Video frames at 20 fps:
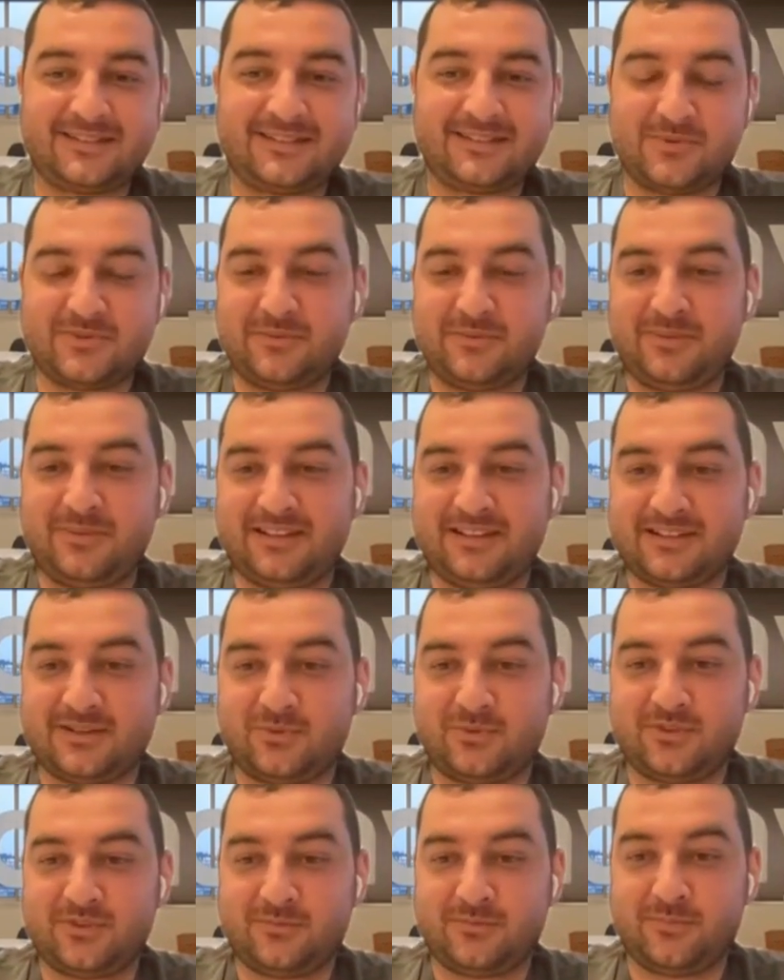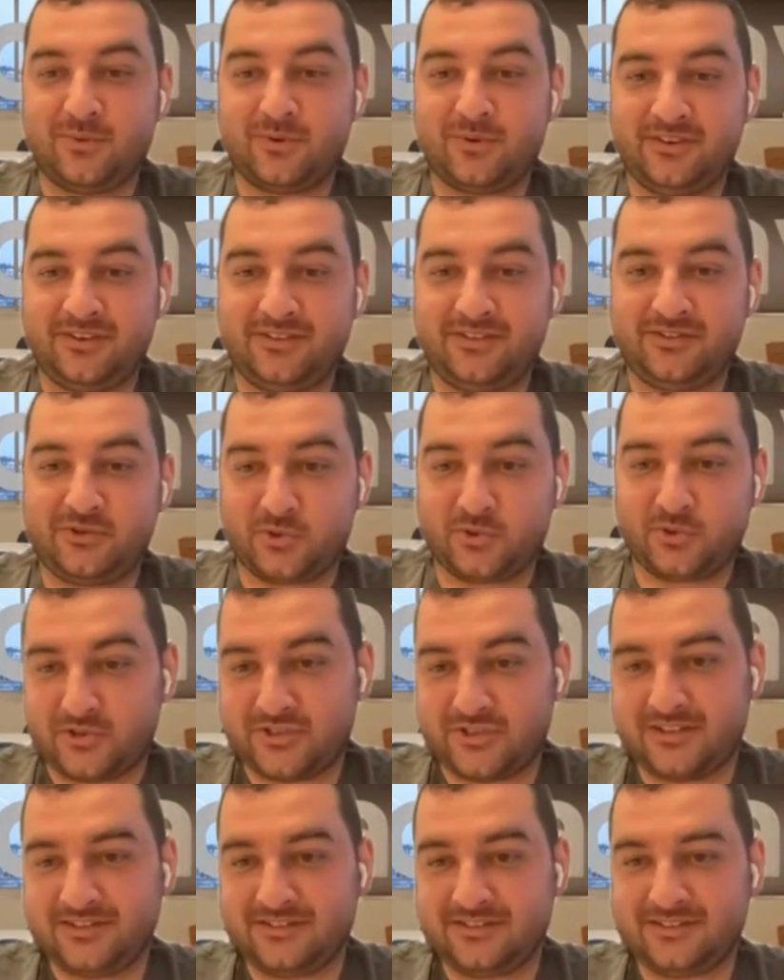That's mostly because I was born in
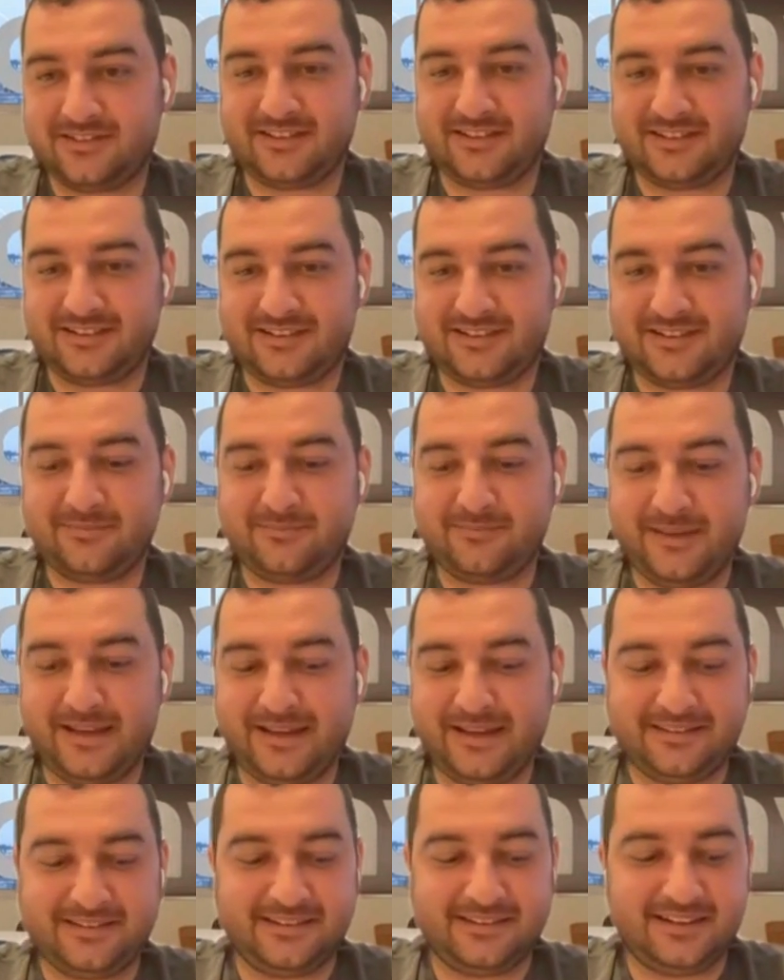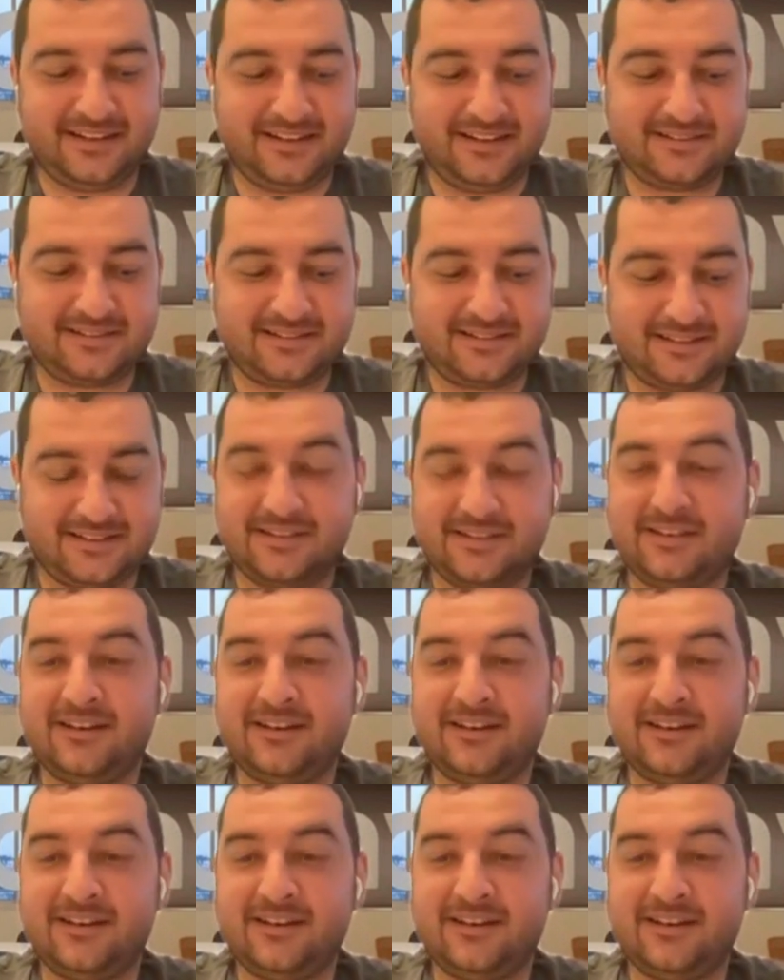Georgia back in the days,